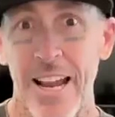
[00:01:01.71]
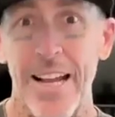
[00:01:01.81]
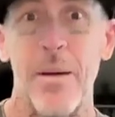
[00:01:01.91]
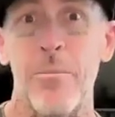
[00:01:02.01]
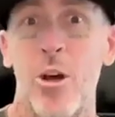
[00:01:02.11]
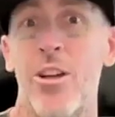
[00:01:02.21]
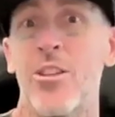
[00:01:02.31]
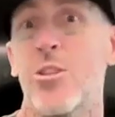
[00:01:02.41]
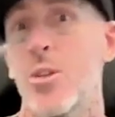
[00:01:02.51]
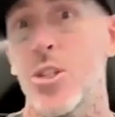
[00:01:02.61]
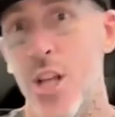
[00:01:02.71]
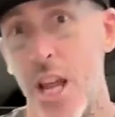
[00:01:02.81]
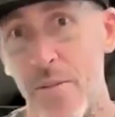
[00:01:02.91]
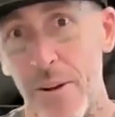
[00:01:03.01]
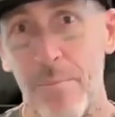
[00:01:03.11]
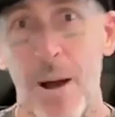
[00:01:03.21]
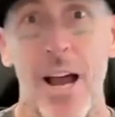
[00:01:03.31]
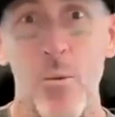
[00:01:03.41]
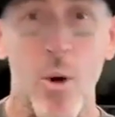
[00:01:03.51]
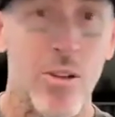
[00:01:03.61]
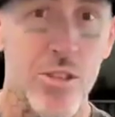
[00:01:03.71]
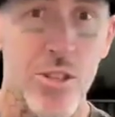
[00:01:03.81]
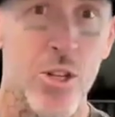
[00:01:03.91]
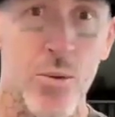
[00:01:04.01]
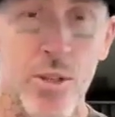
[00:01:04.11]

and I'm going to achieve it by one, two,